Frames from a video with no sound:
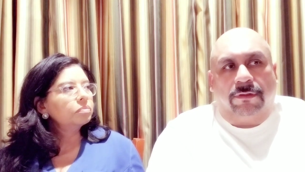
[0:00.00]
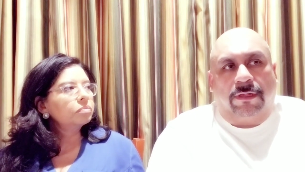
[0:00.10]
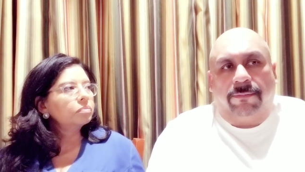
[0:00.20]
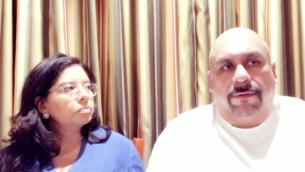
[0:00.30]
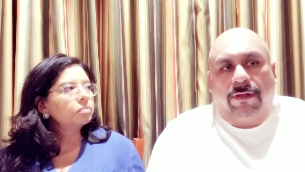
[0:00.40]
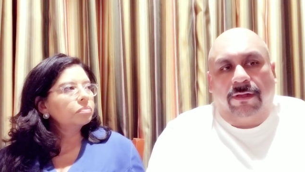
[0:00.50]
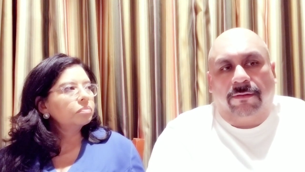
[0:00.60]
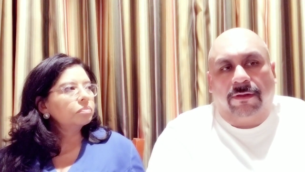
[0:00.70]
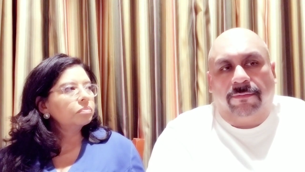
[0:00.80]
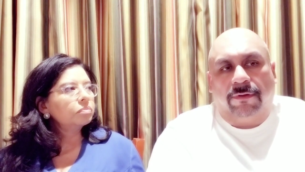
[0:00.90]
Speaker 1: Abraham
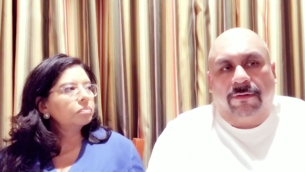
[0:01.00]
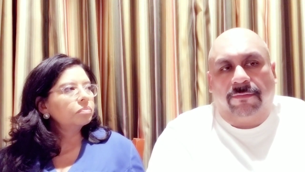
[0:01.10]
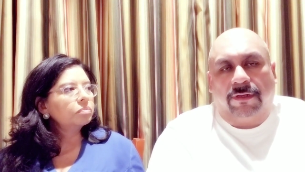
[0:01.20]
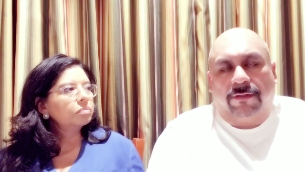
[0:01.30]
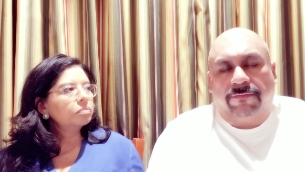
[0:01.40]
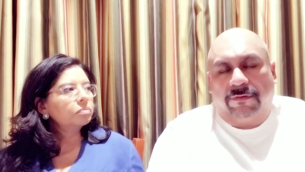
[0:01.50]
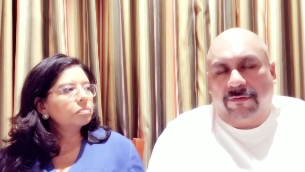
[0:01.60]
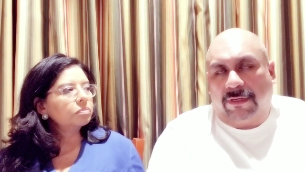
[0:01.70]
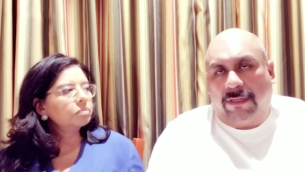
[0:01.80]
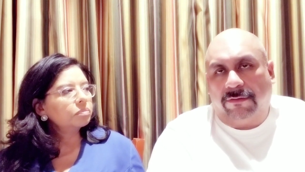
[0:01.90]
Abraham loved his
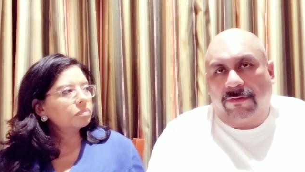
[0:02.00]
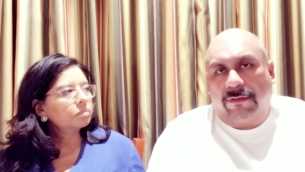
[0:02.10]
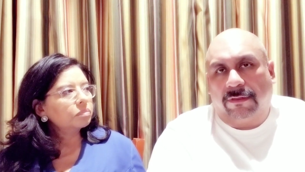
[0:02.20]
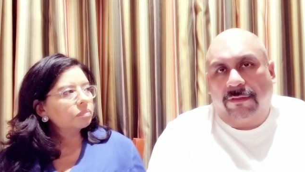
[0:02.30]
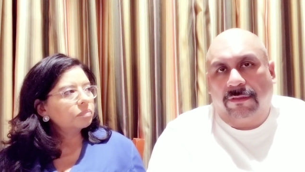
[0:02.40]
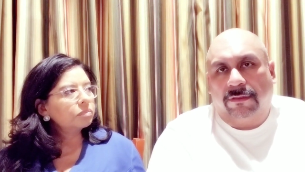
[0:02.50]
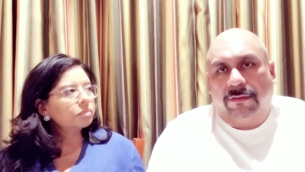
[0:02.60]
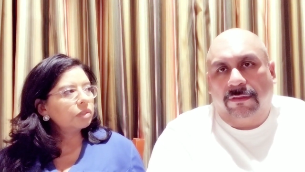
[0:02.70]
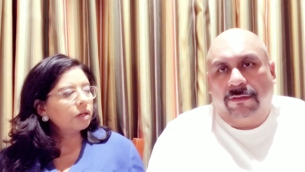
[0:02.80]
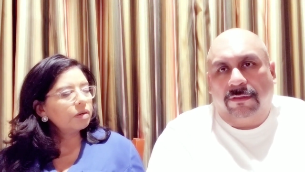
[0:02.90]
son Isaac.
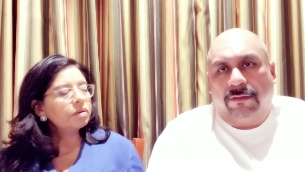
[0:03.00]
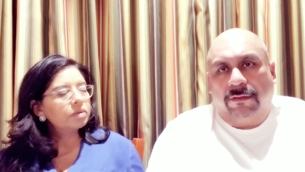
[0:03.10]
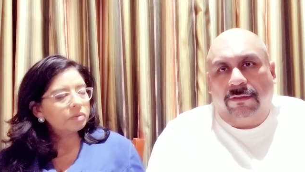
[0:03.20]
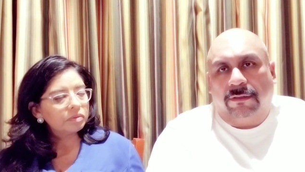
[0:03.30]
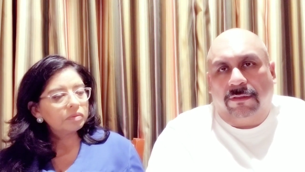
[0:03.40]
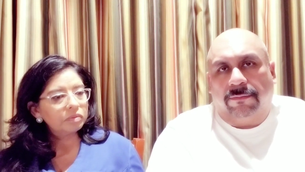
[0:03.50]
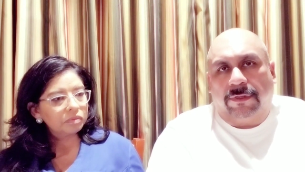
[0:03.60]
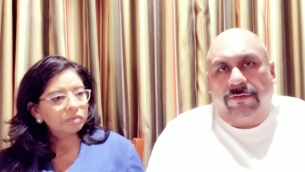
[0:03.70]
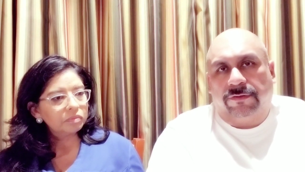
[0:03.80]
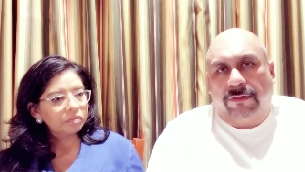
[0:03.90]
Yeah. But
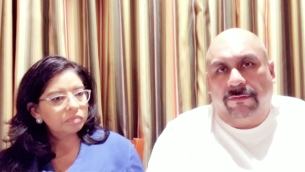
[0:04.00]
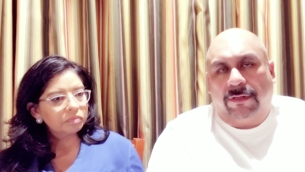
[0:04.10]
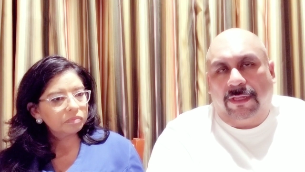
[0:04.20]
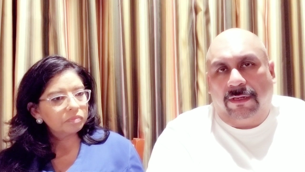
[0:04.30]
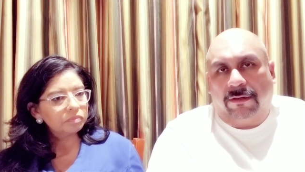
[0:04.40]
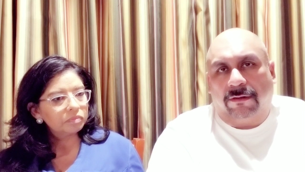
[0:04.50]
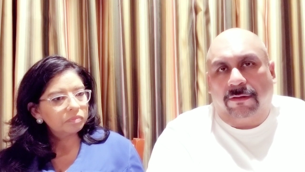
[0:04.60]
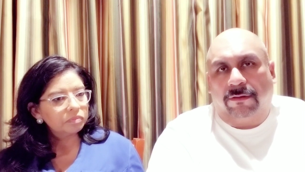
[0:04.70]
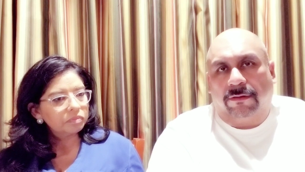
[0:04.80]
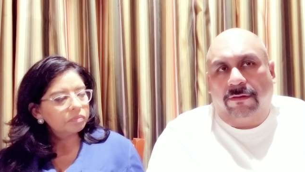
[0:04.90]
he still laid it on
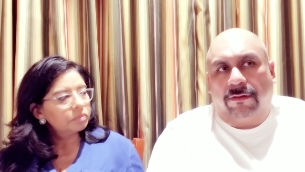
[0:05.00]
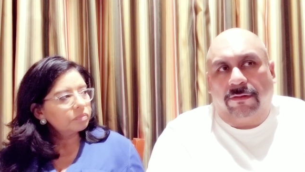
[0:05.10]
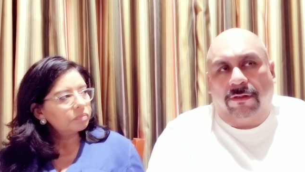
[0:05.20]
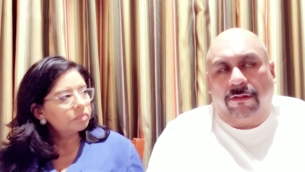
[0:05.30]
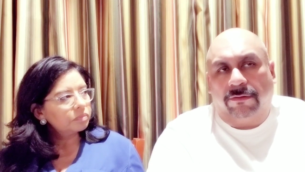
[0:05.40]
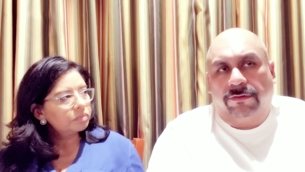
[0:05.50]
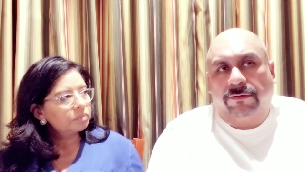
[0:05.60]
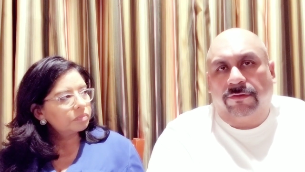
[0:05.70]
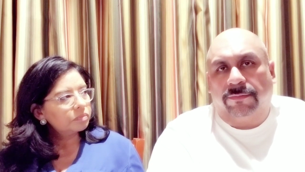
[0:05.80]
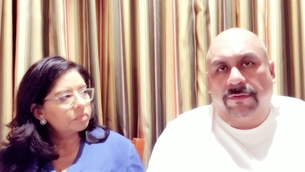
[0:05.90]
the on the altar
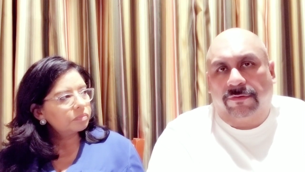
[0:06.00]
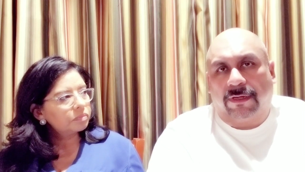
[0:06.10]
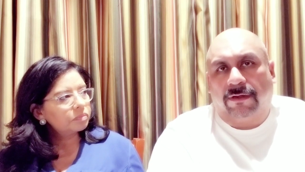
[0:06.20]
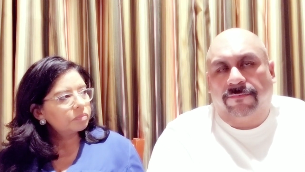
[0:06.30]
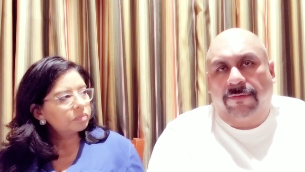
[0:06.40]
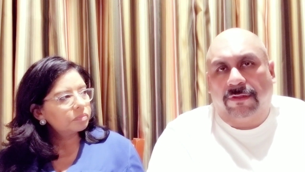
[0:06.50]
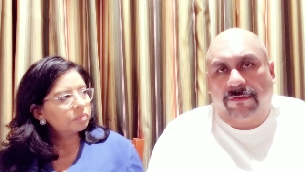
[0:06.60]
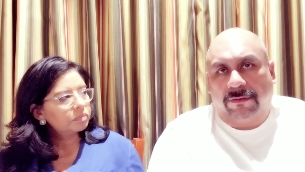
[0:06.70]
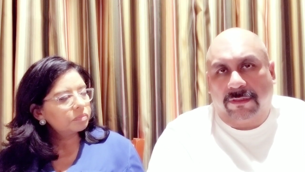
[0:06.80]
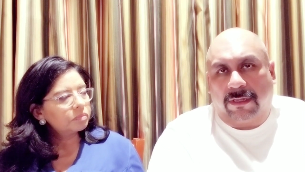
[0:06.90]
to be sacrificed
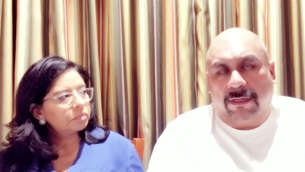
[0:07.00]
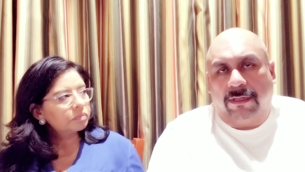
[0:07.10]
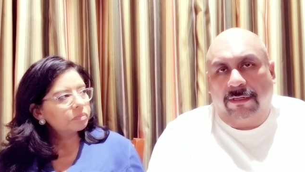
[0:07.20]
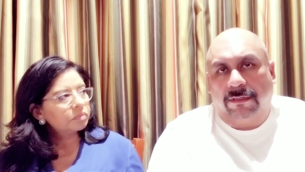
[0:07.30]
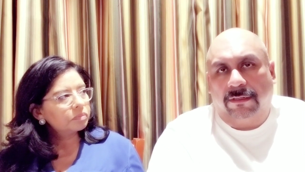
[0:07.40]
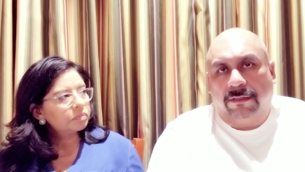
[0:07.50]
unto God.